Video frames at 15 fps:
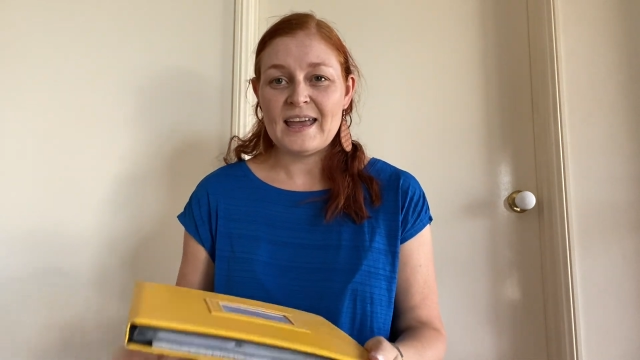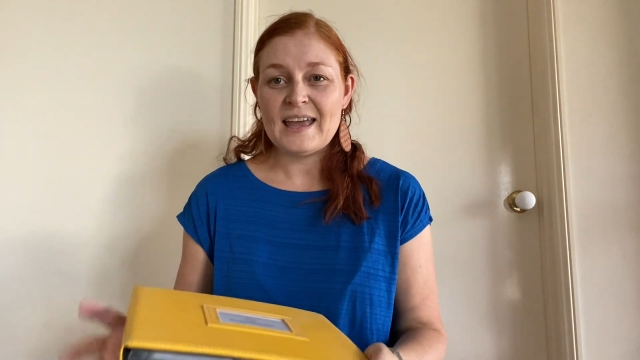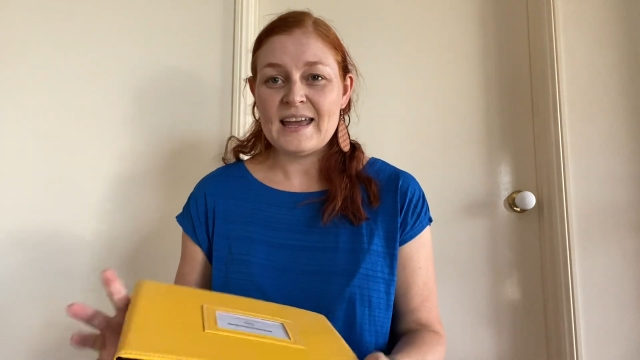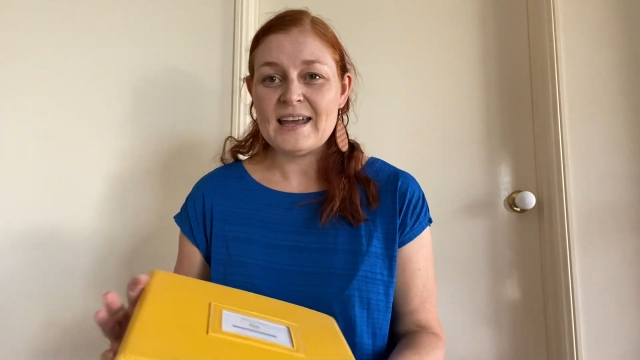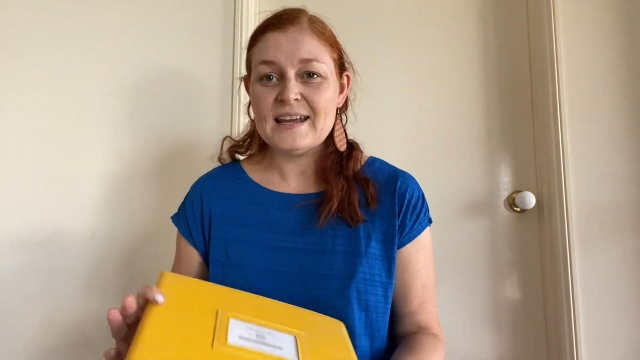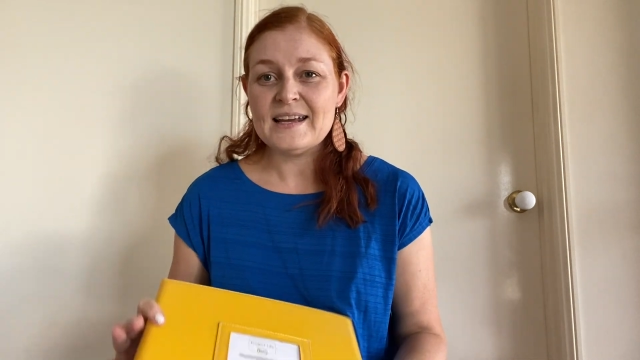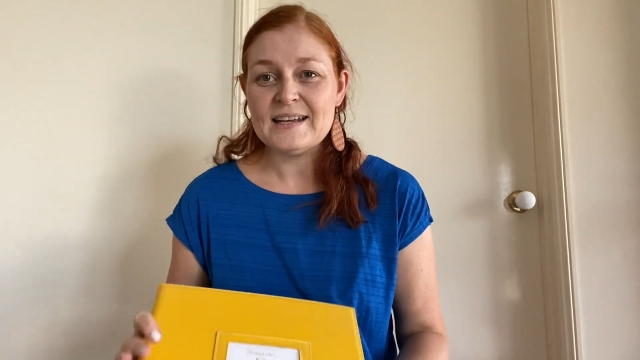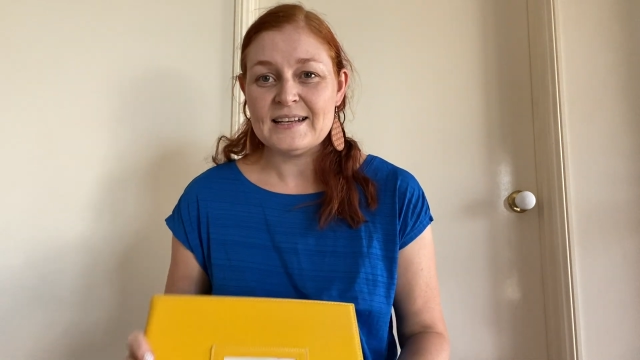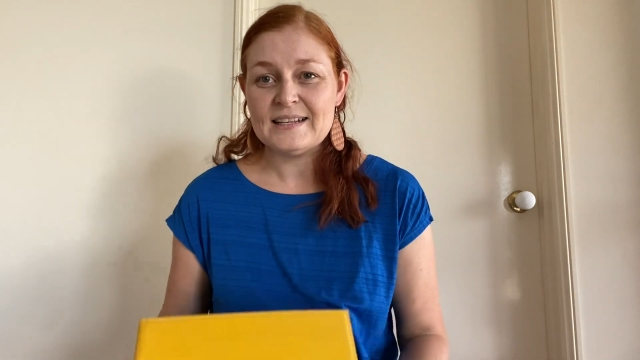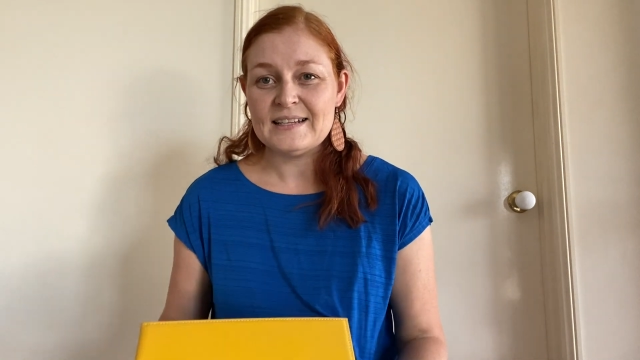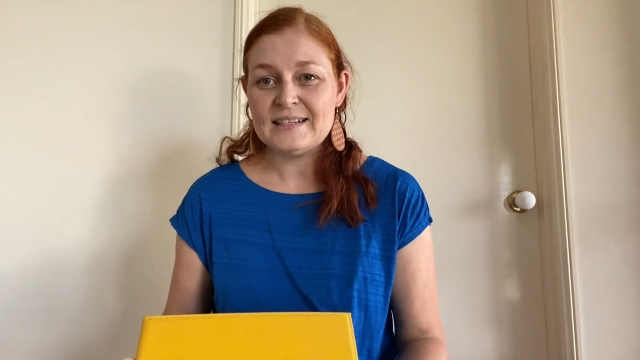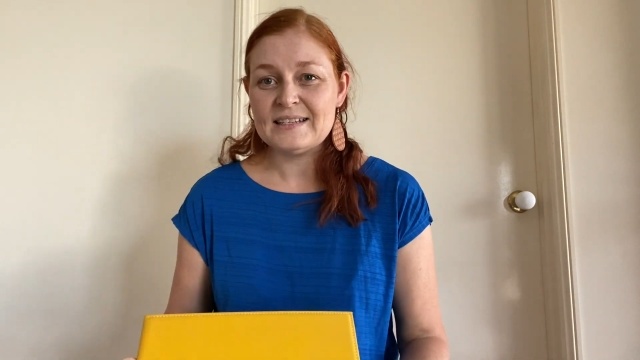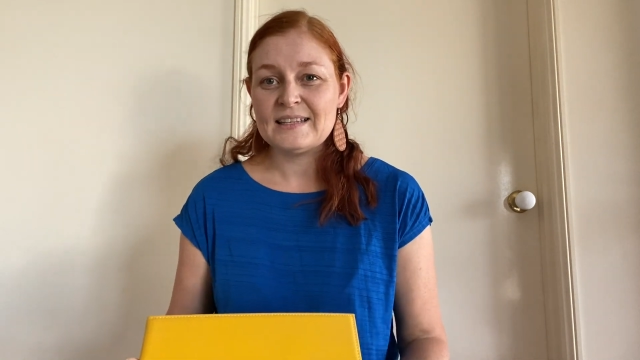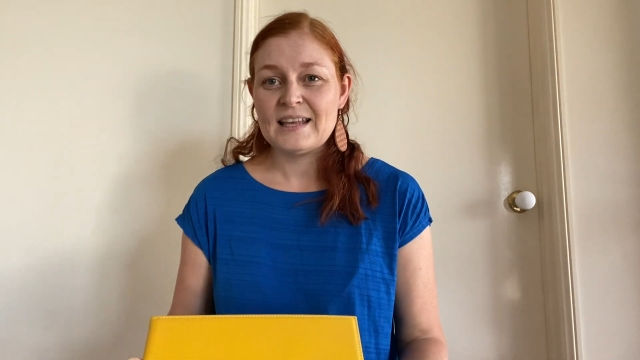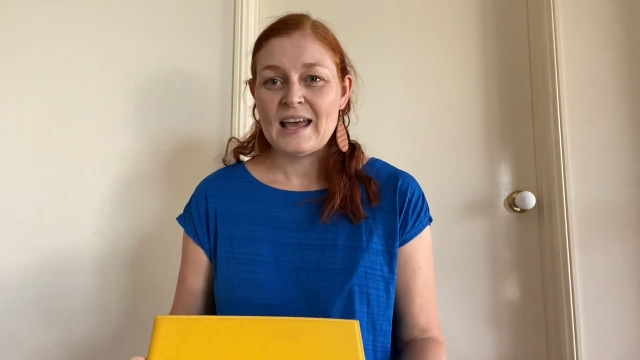
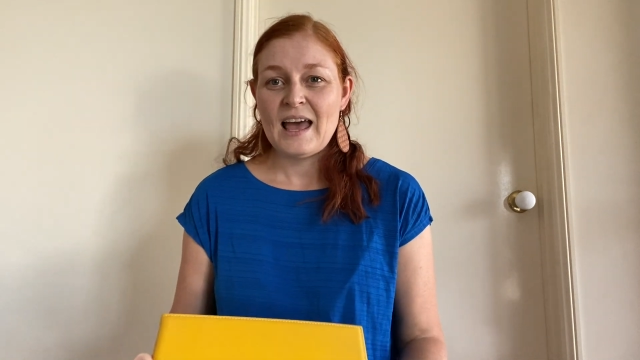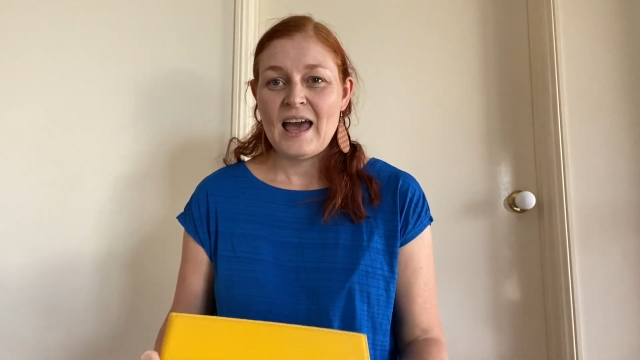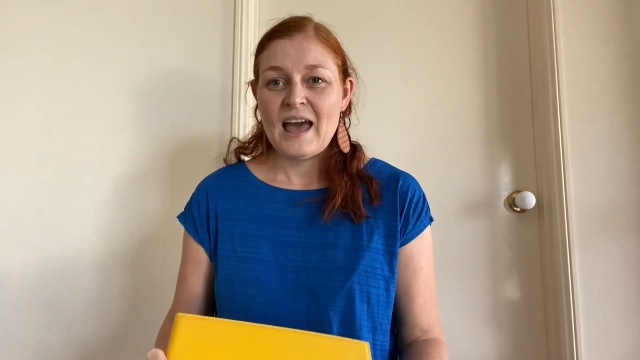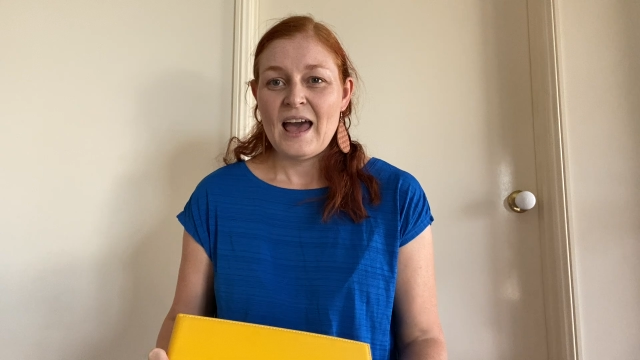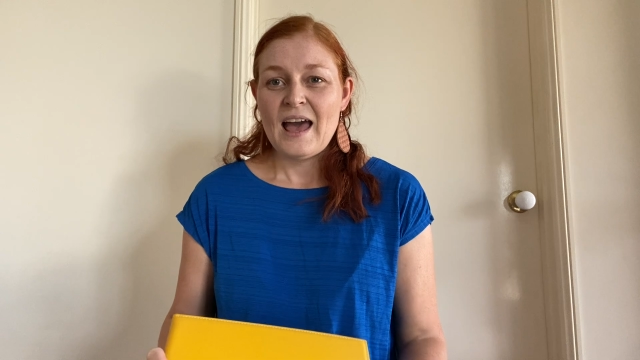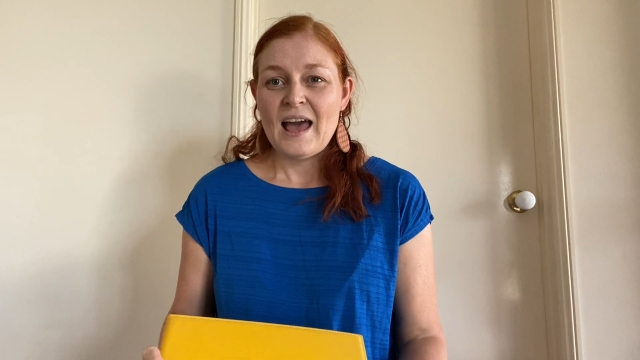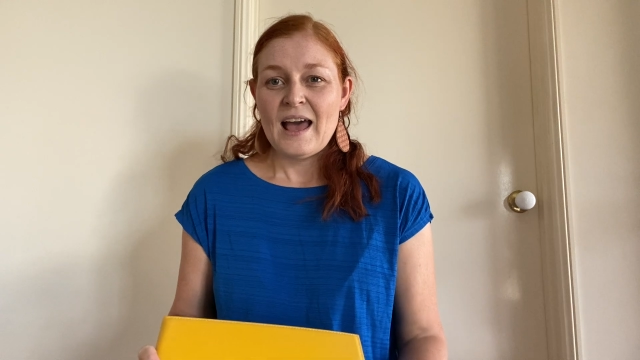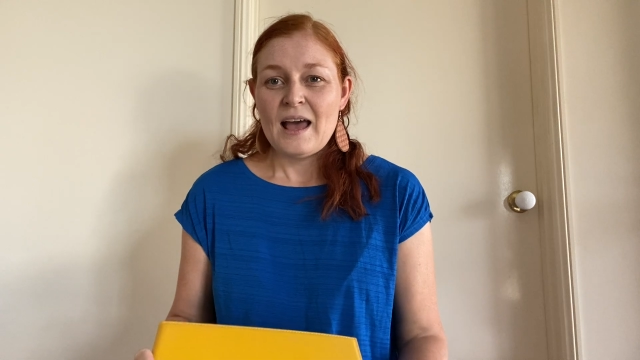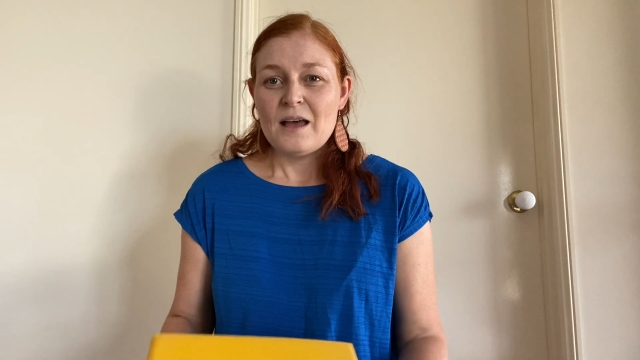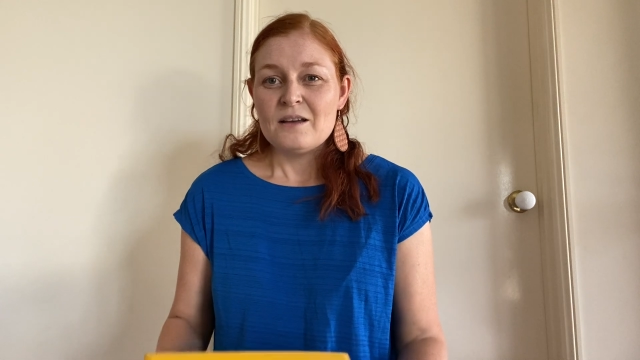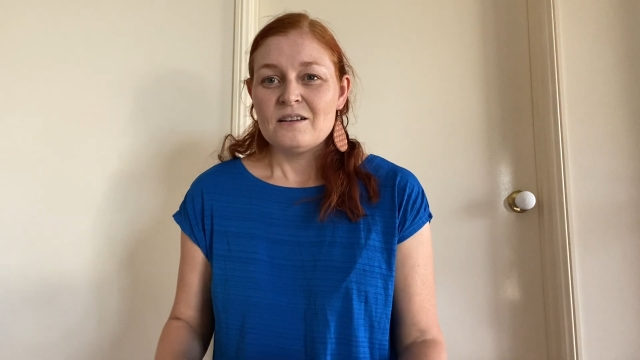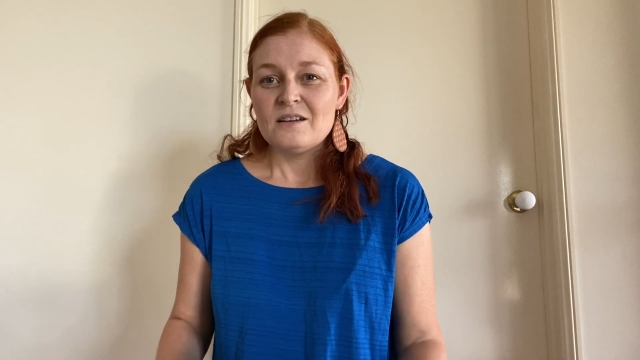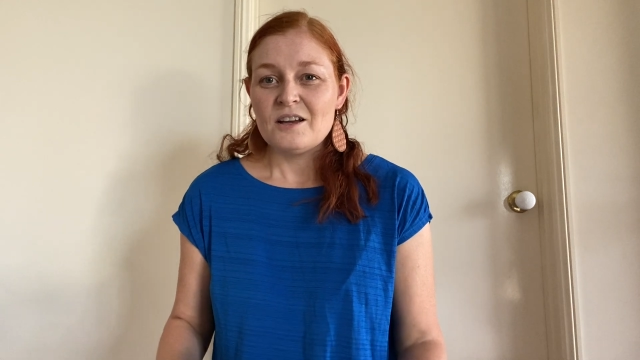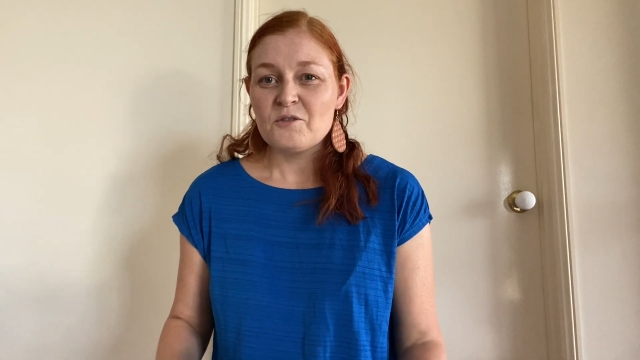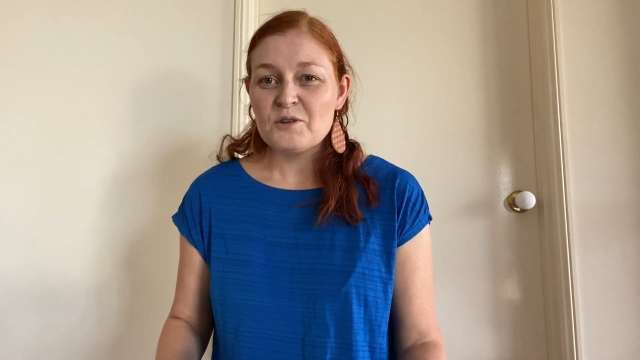is
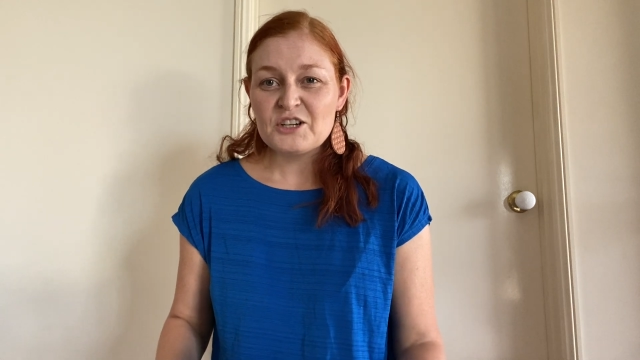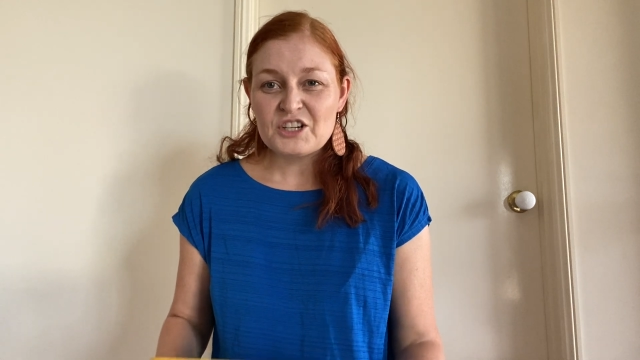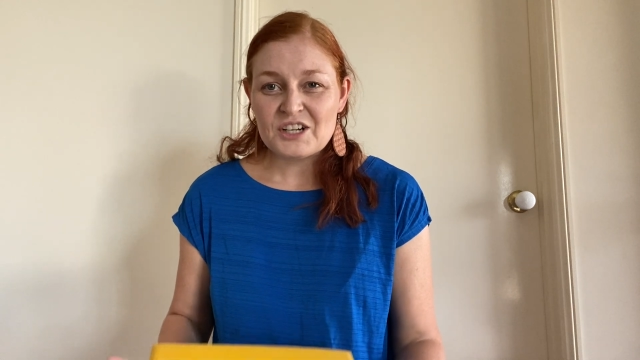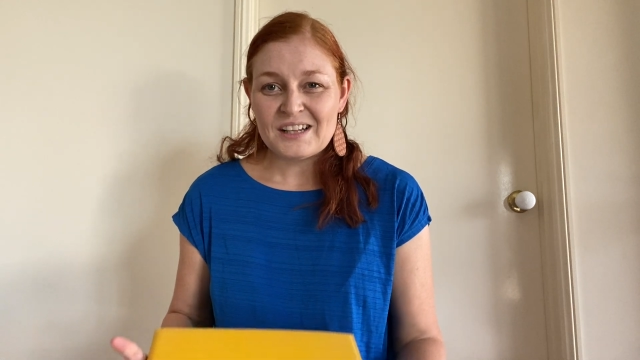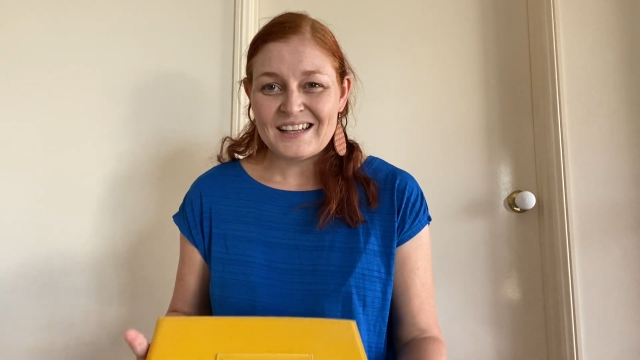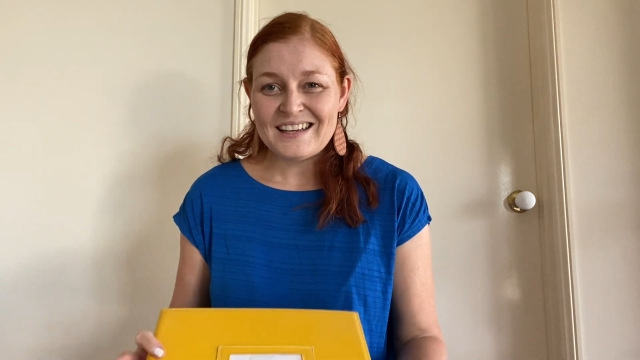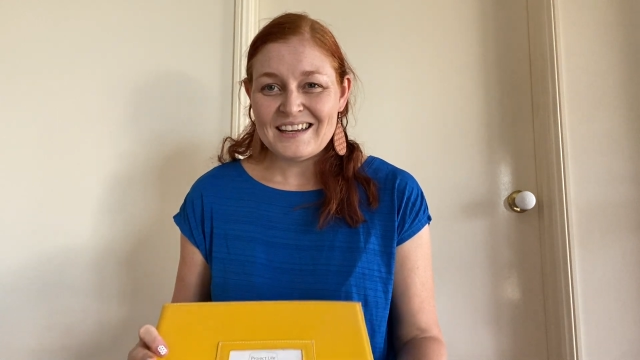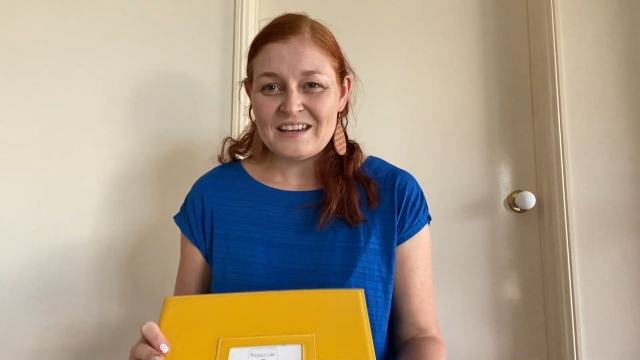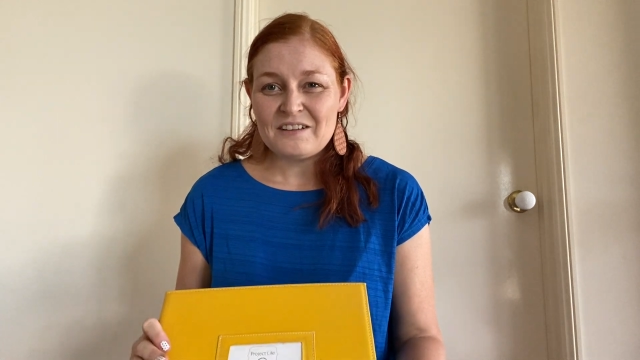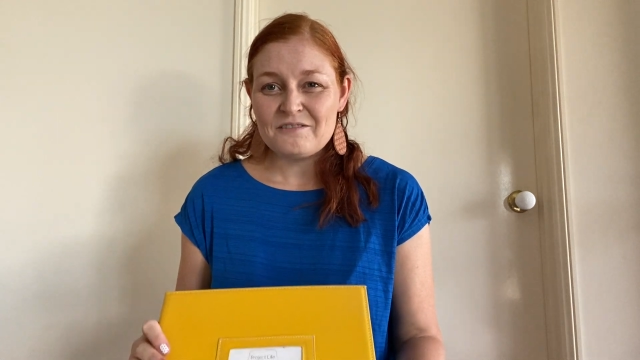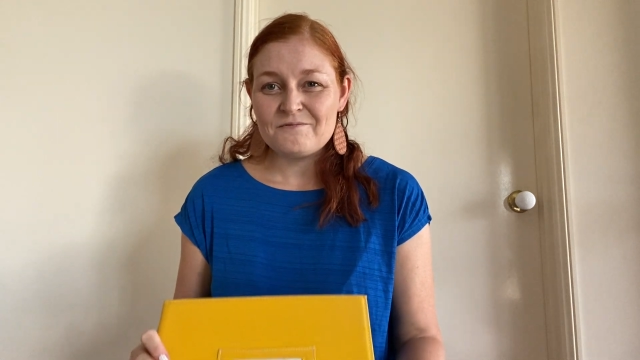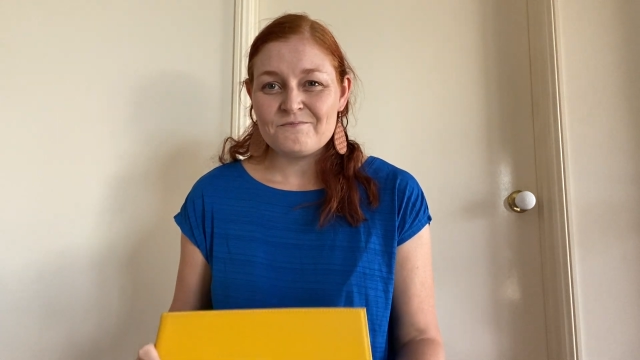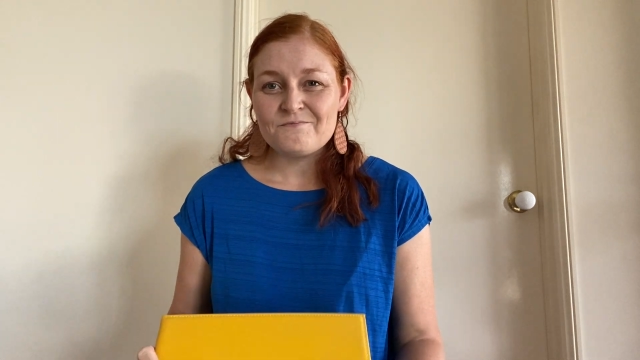originally